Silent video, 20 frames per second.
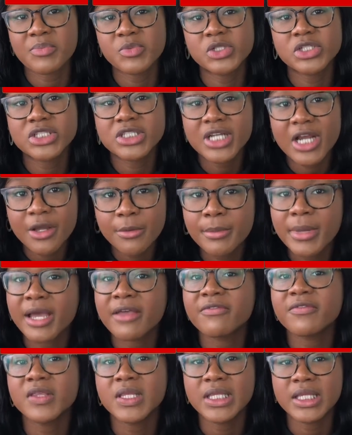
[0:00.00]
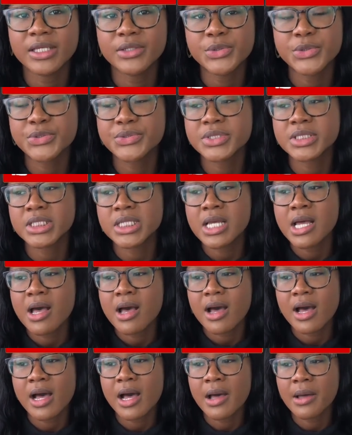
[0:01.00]
share my videos,
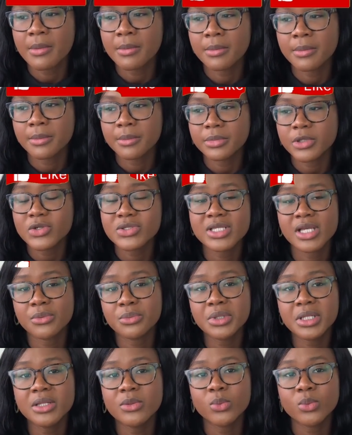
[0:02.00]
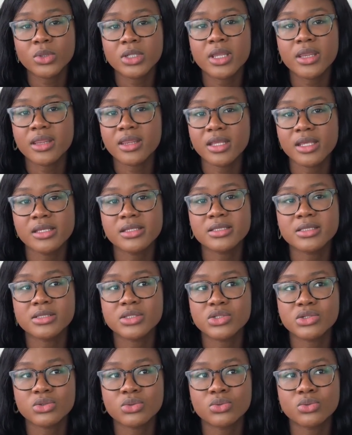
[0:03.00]
because I really want these
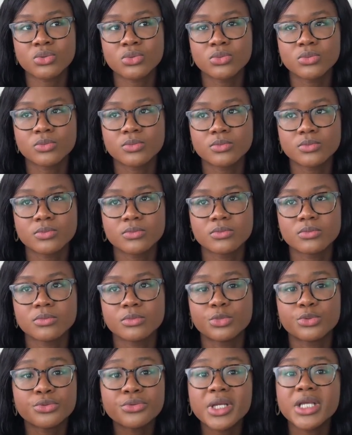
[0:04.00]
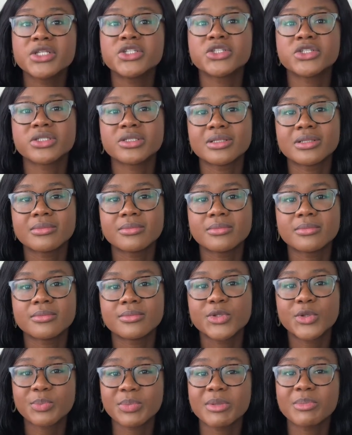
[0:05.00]
to reach
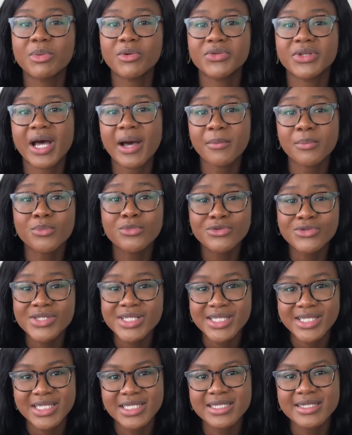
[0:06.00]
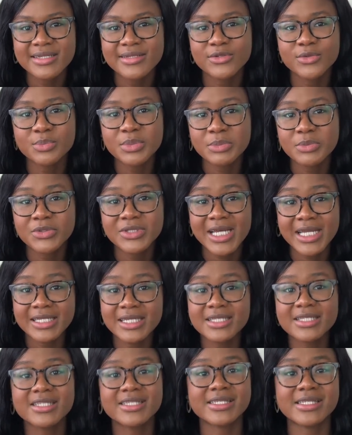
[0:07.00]
the people that most need it, the people that
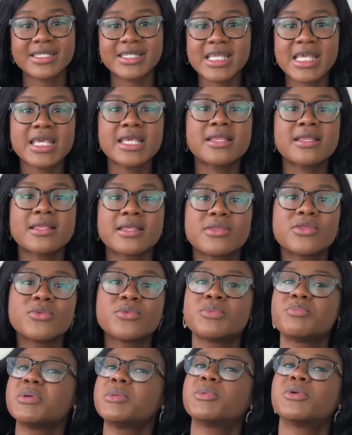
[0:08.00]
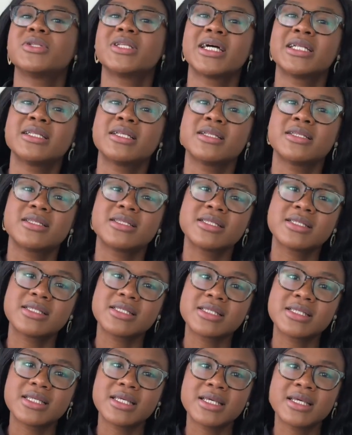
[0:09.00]
needs to see it, the people that needs to
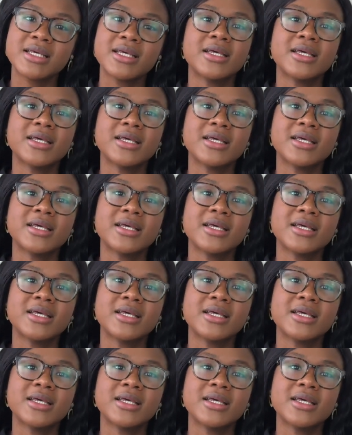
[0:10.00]
see,